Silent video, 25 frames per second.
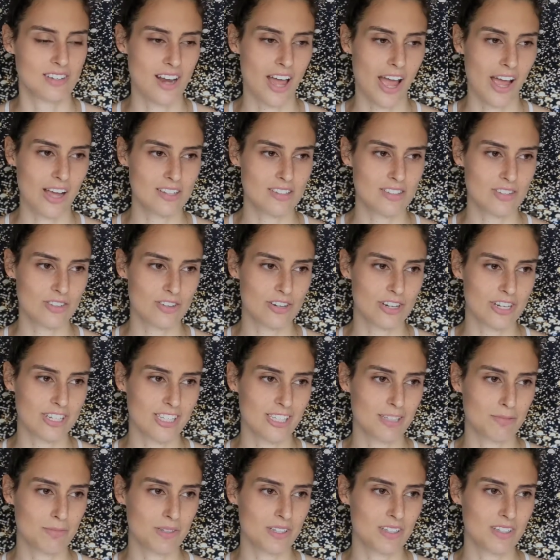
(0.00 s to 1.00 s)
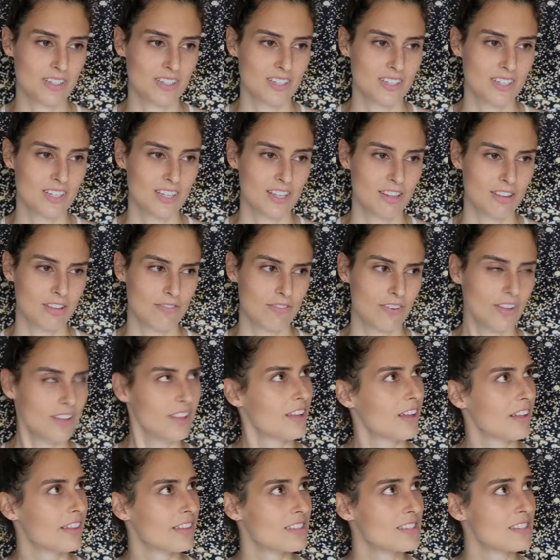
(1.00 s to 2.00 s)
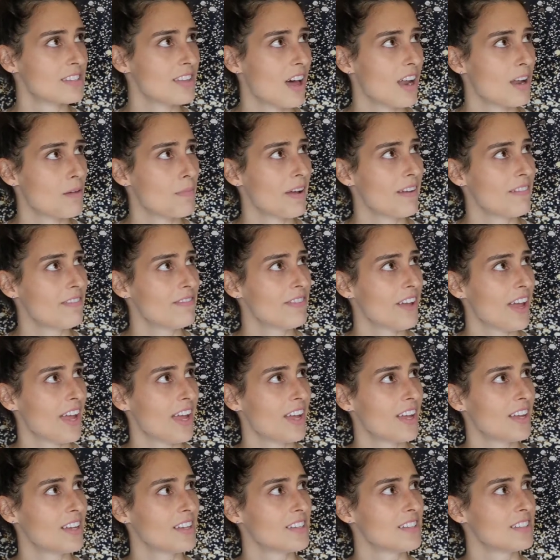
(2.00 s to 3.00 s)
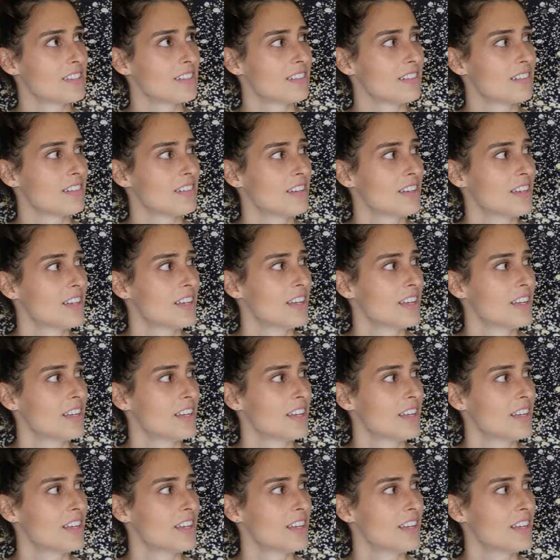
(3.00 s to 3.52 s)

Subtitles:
ice cream and the feeling of the sun on my face and